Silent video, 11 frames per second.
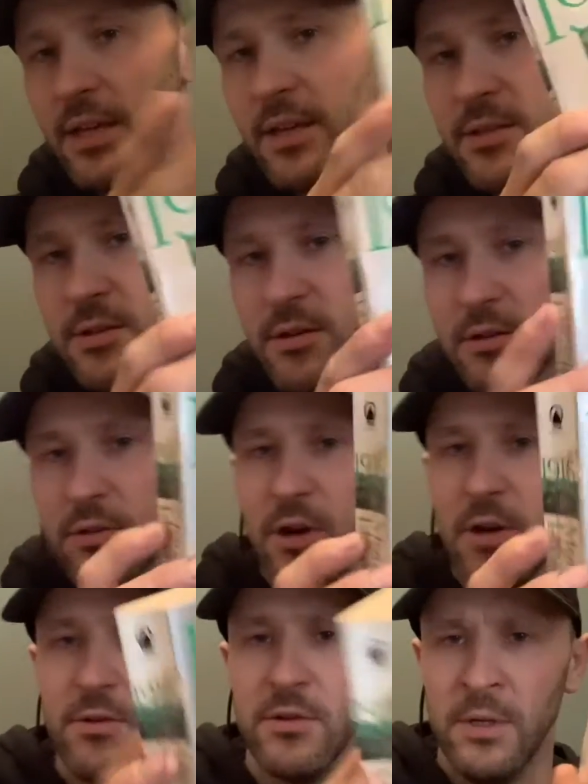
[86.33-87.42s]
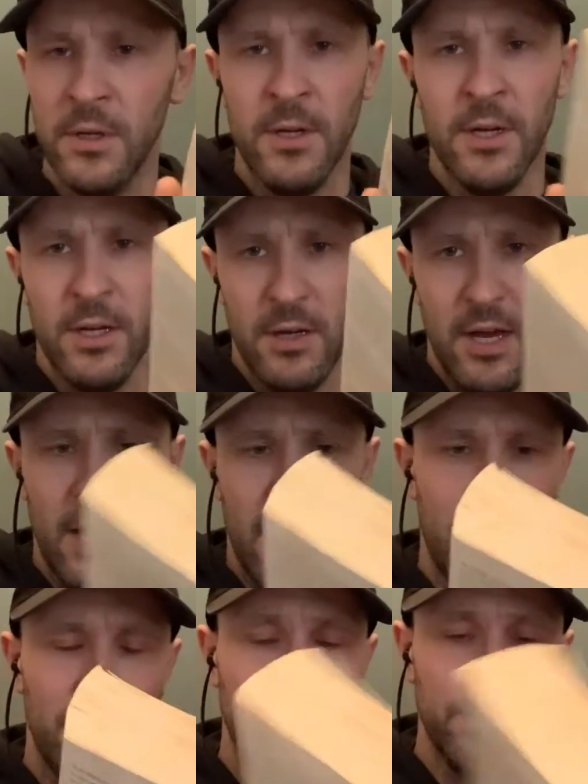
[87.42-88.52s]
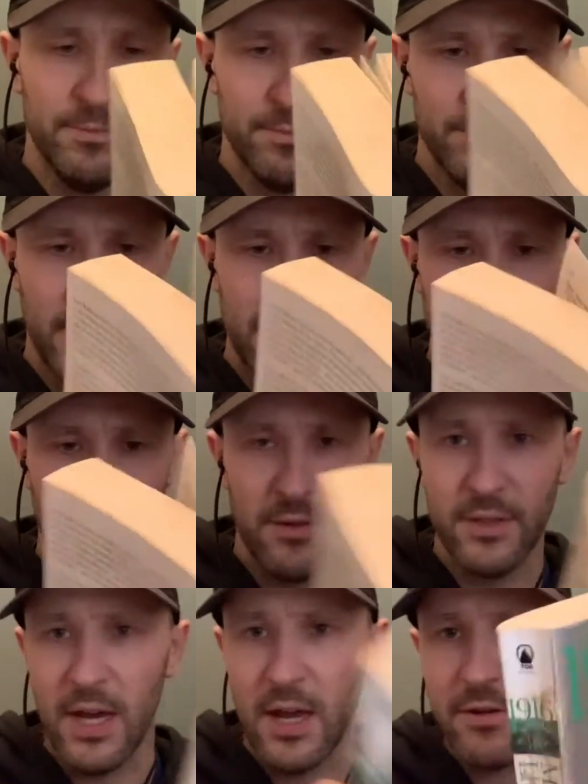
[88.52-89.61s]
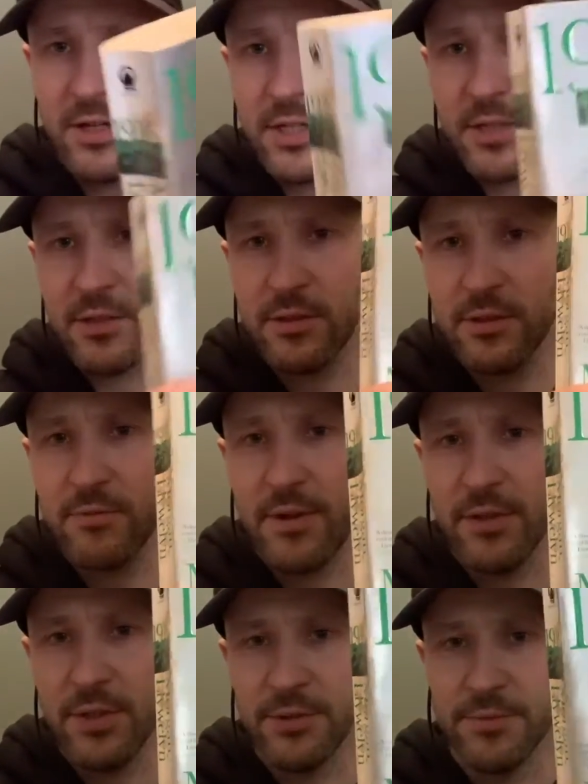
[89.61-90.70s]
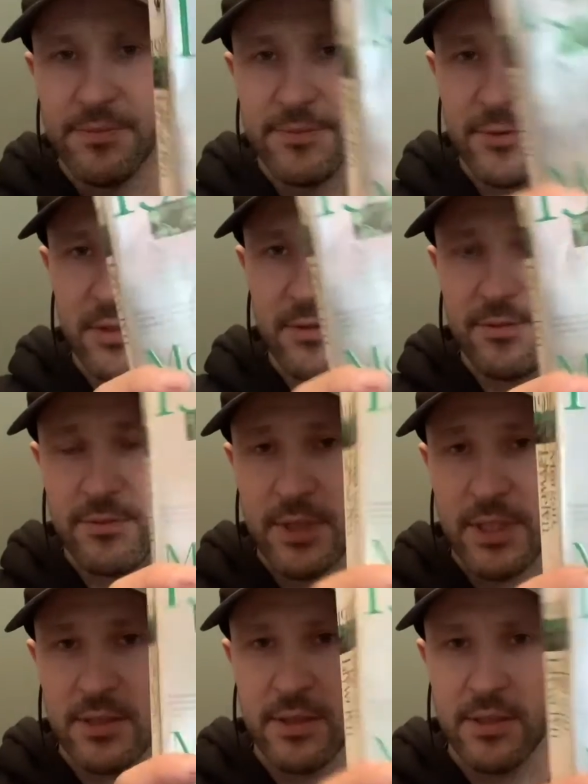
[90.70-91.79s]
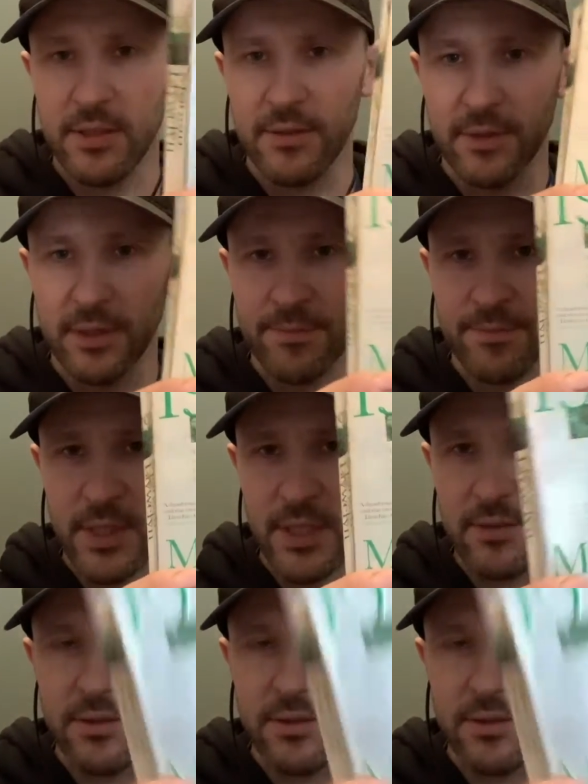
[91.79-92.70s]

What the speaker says: historical novel based on the Irish Revolution for 1916, obviously. It's